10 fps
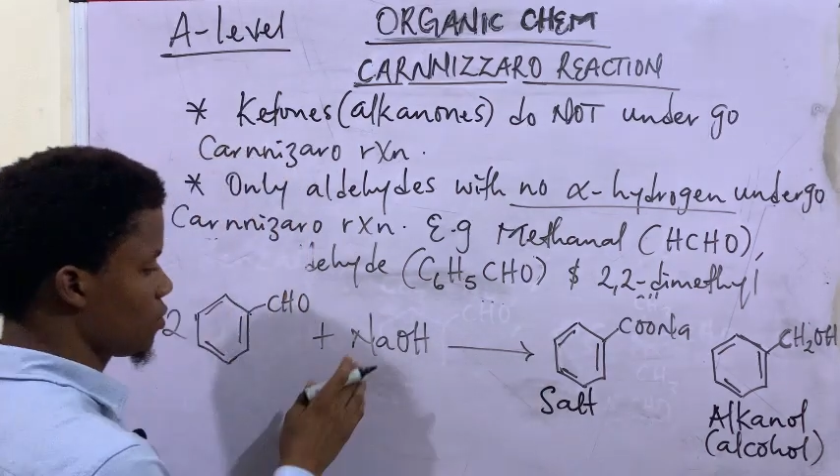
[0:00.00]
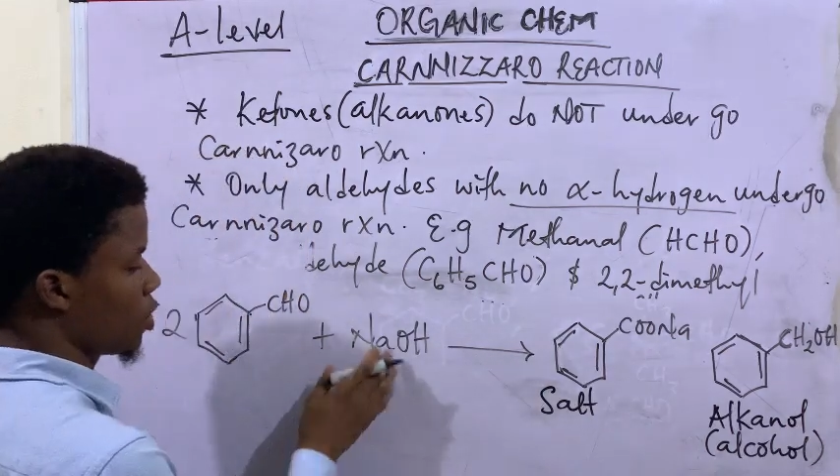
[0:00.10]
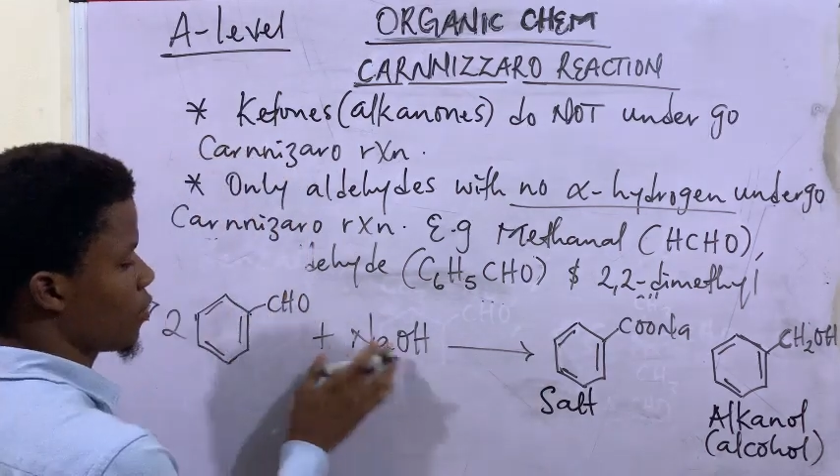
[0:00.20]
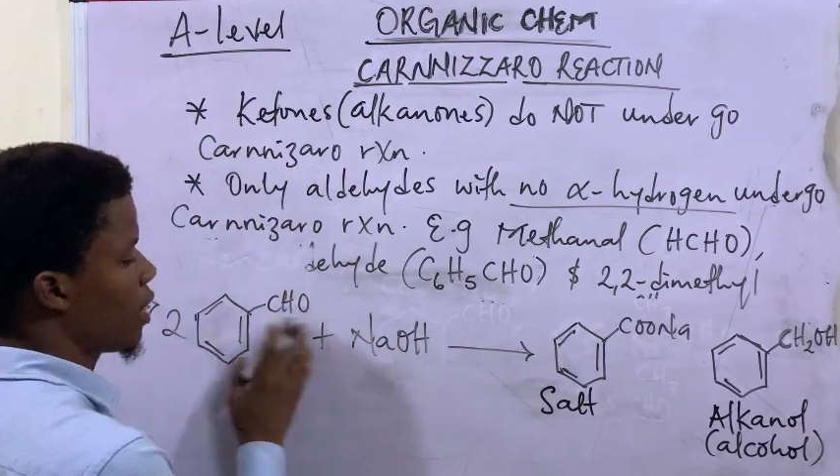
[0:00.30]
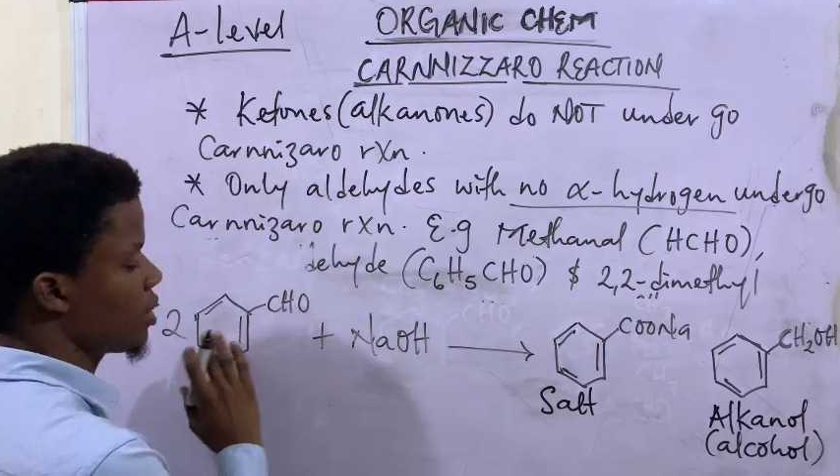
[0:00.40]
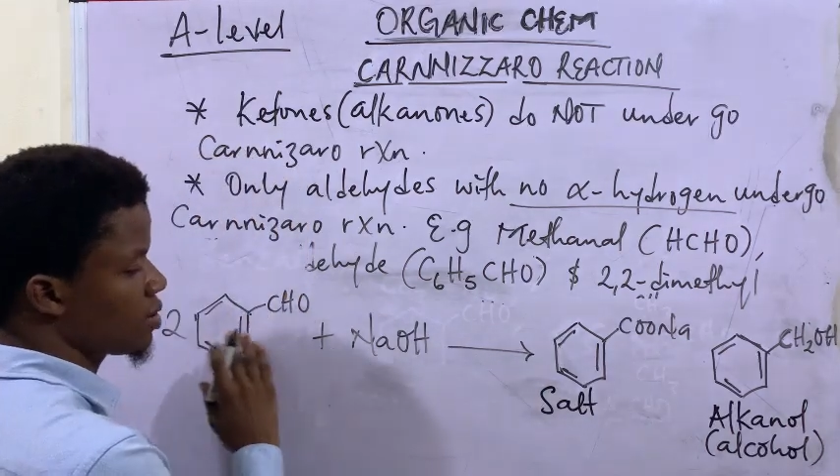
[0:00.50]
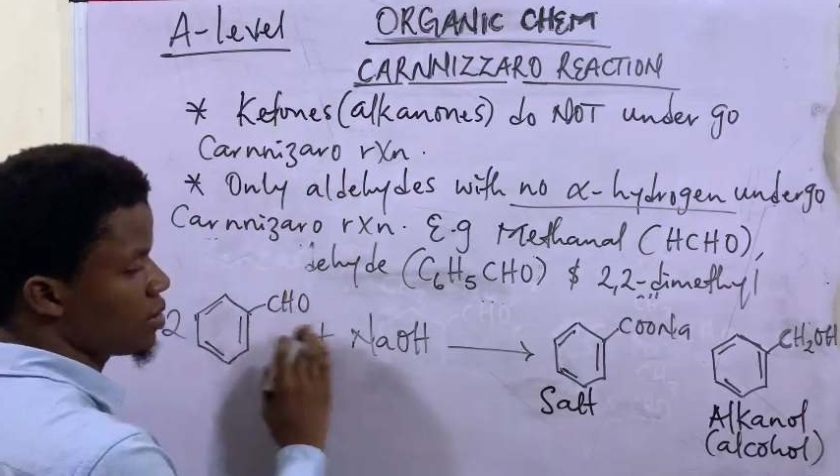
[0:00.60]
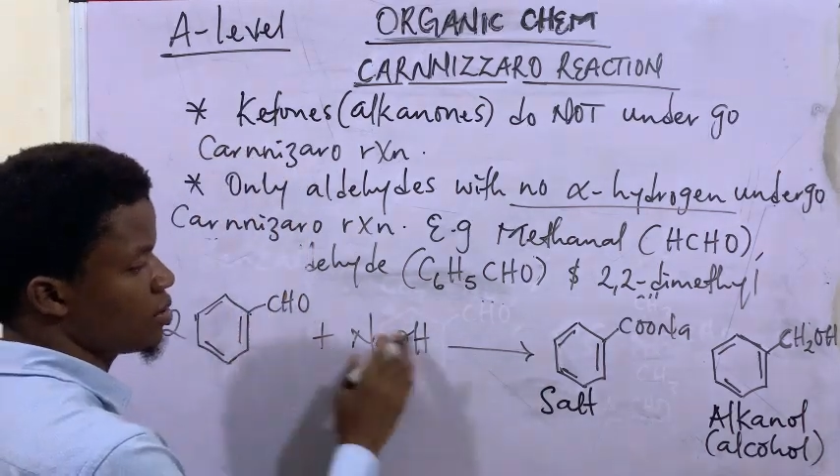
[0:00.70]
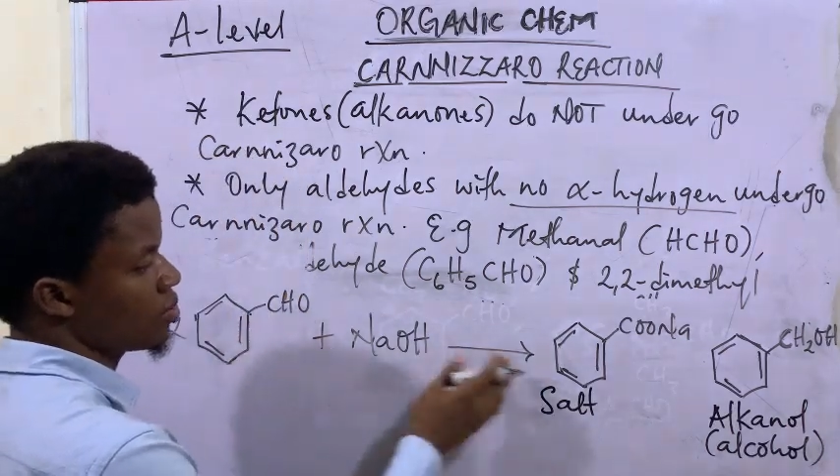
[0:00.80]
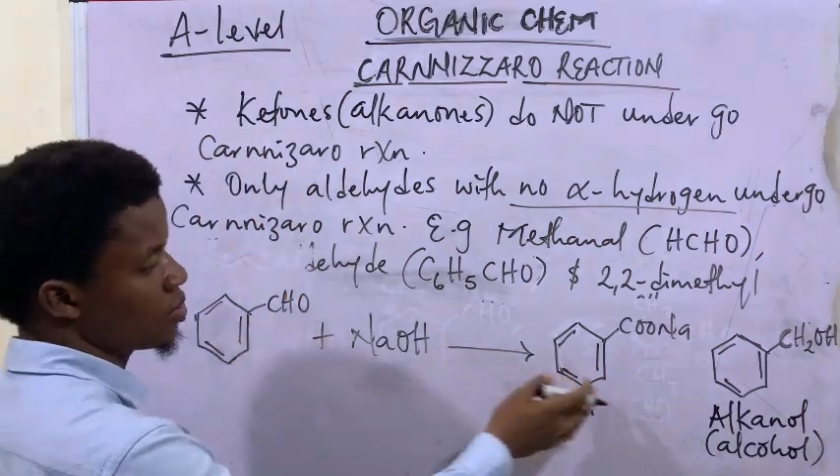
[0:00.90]
All right,
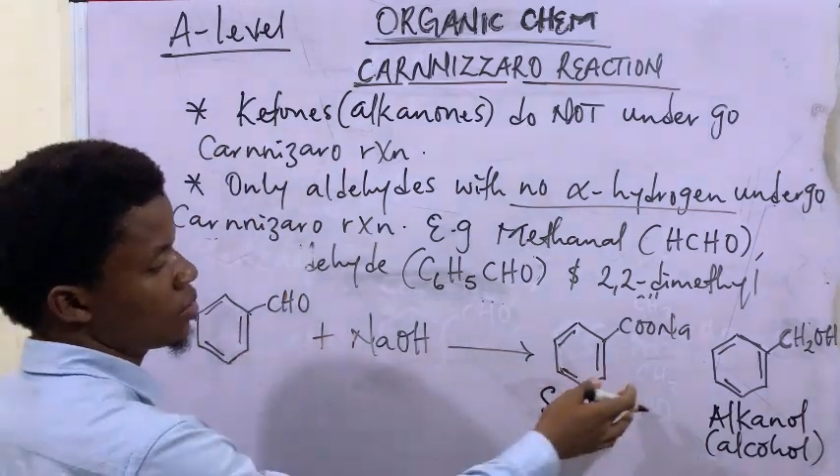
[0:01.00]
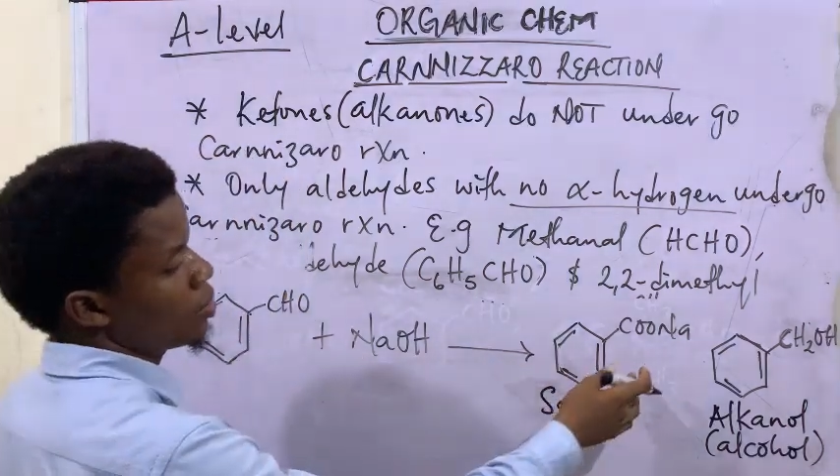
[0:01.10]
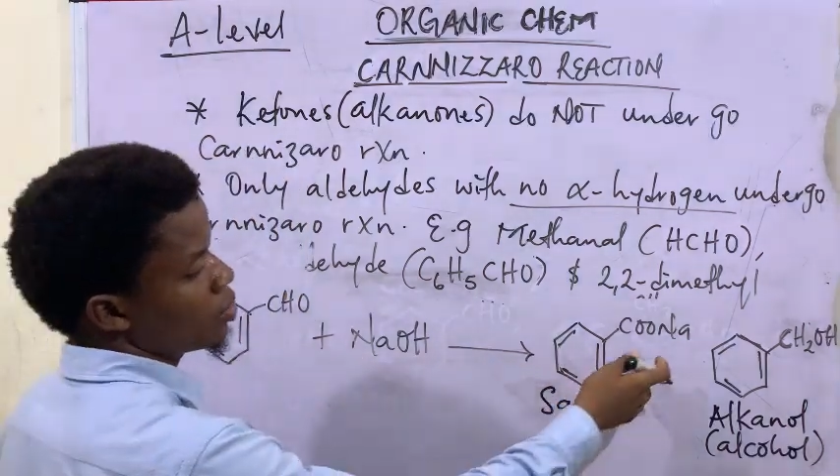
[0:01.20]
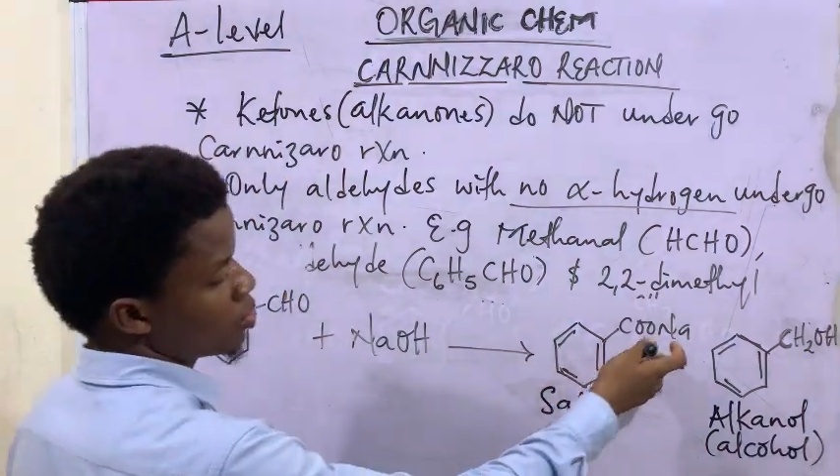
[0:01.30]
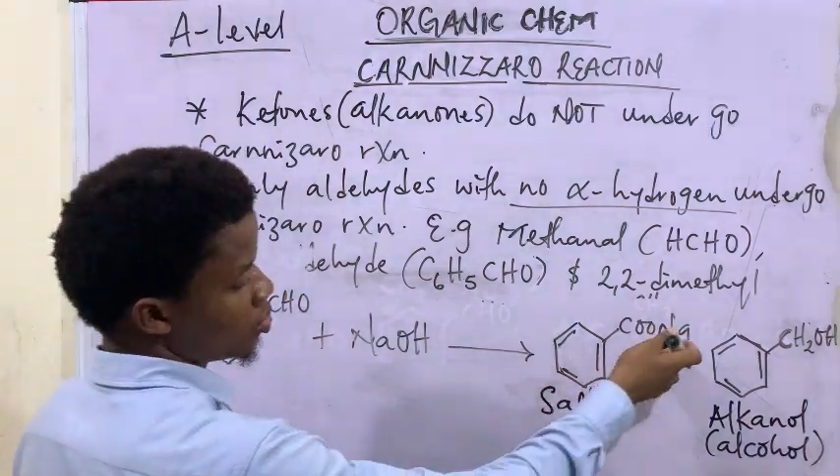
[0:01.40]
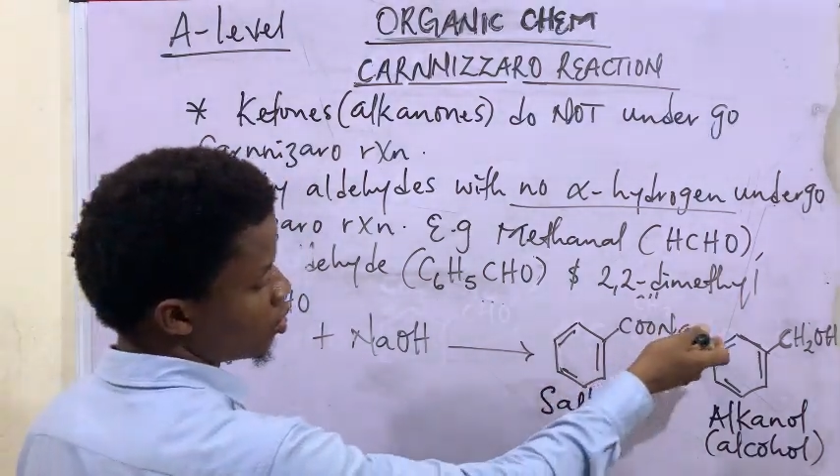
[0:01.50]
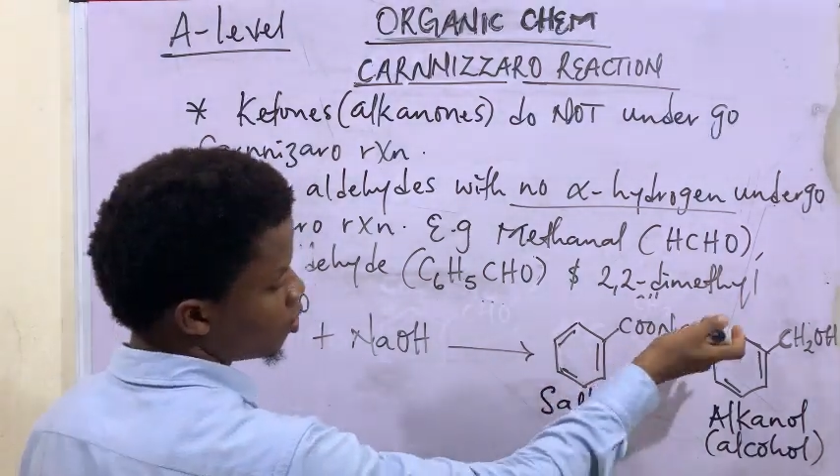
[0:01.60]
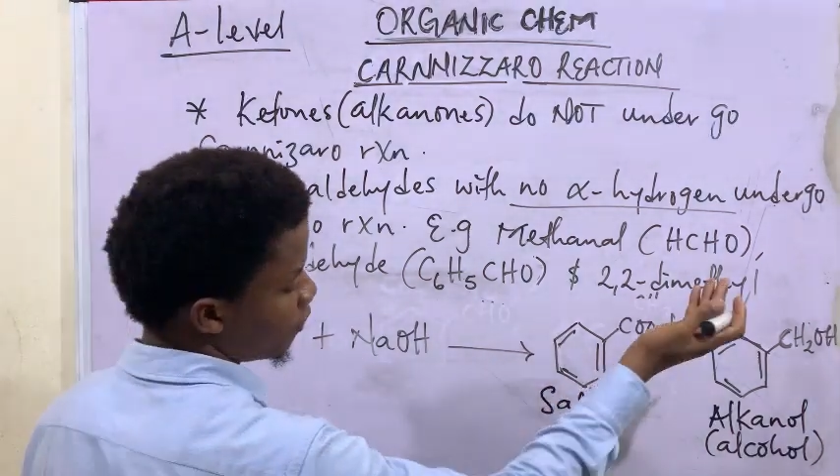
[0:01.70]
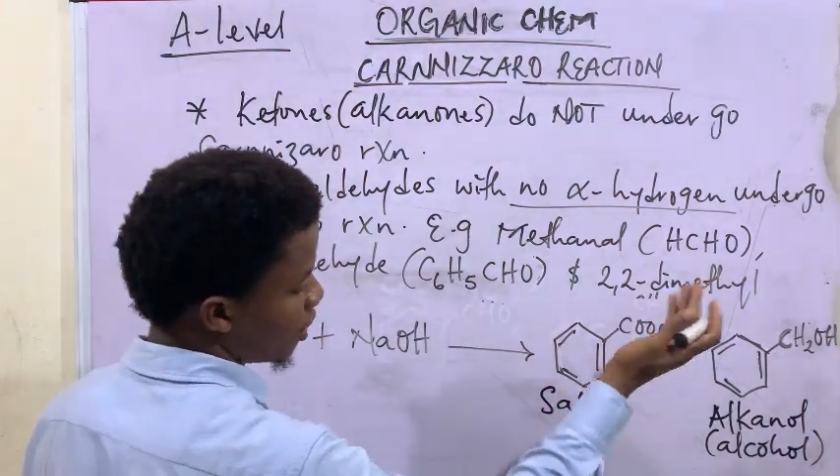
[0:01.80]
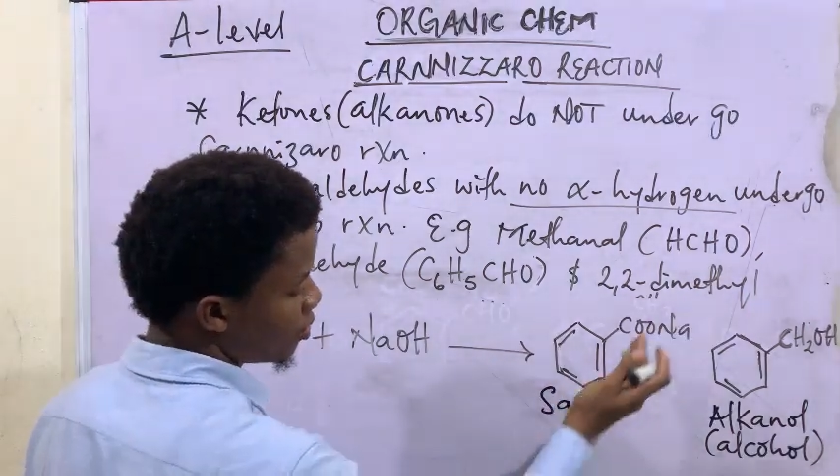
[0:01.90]
this salt
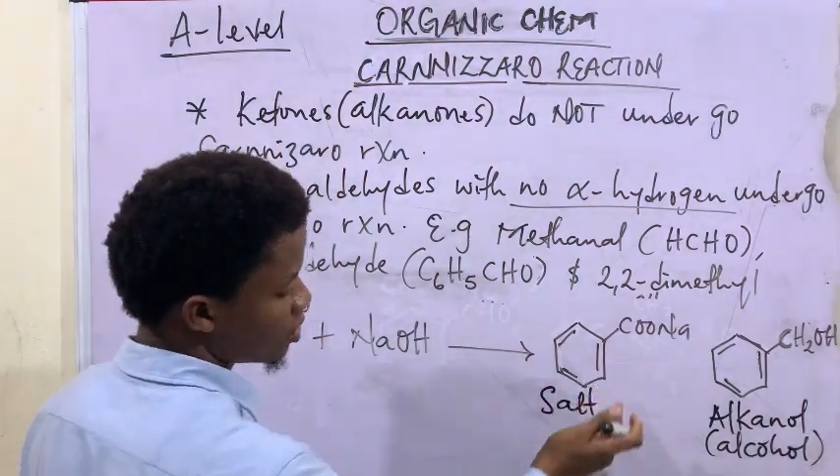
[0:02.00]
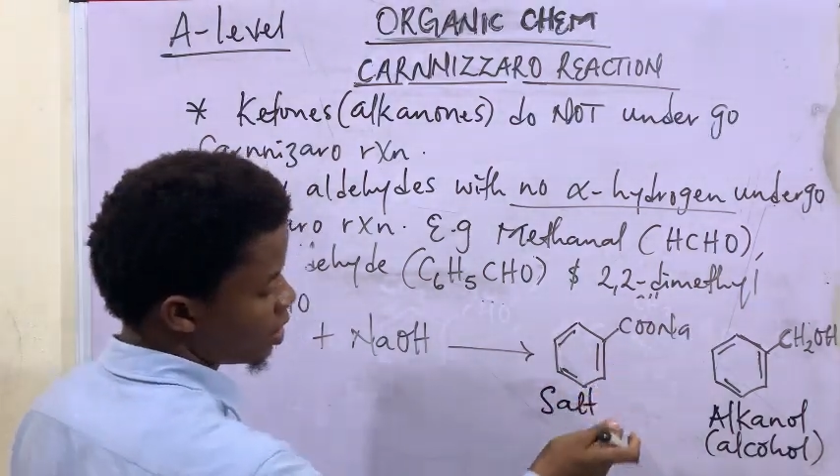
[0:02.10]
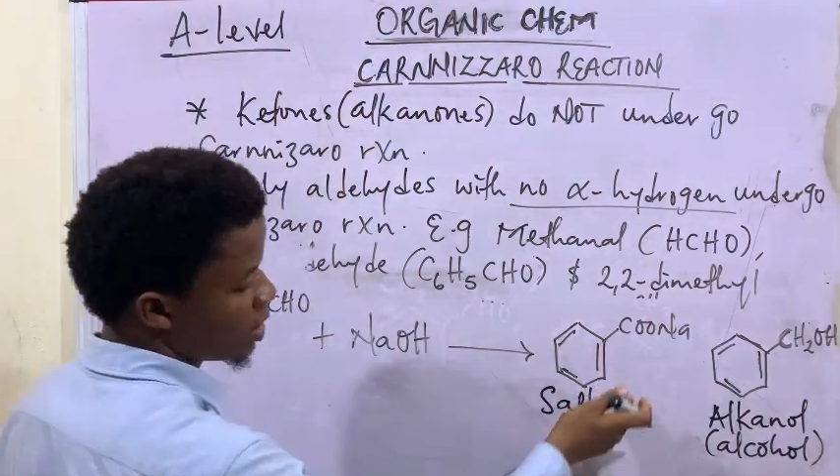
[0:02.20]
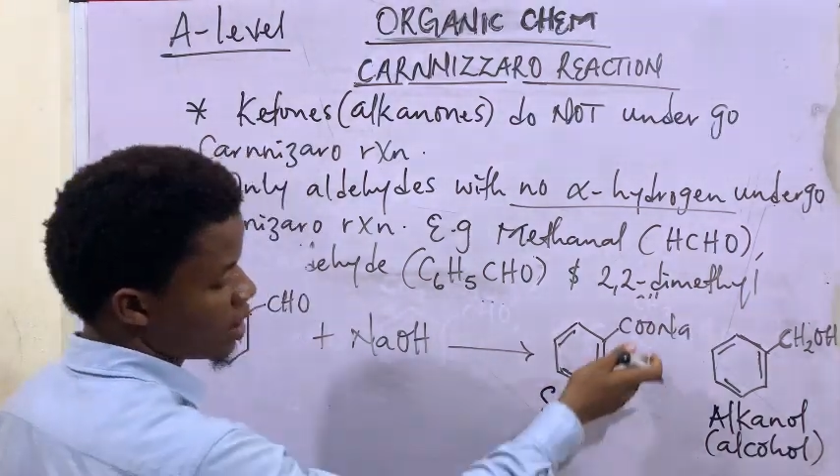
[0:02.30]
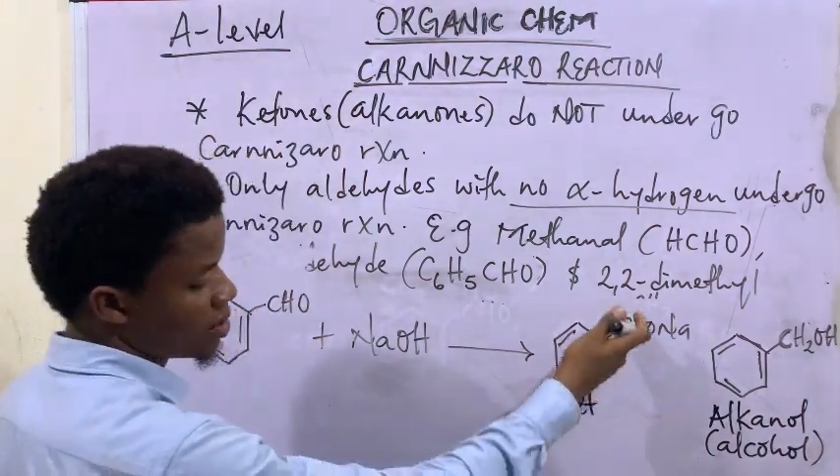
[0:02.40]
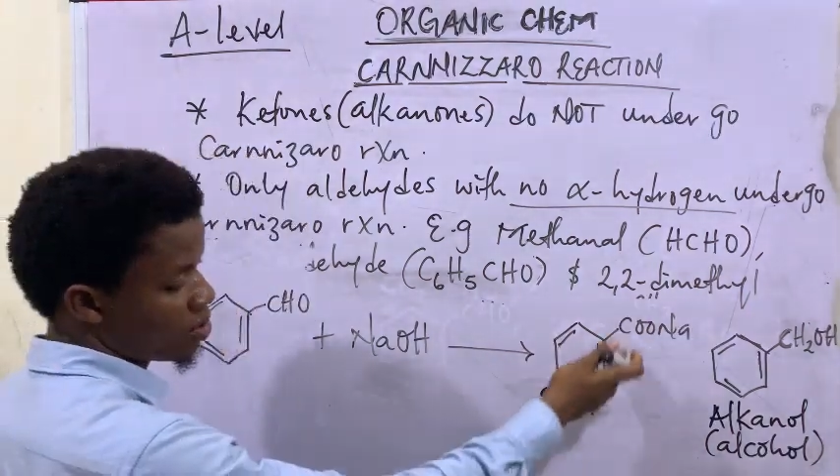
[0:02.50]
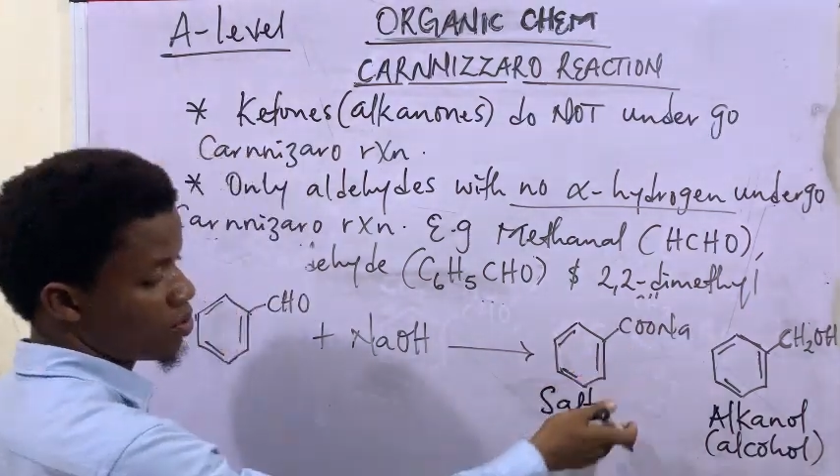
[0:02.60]
of carboxylic acid.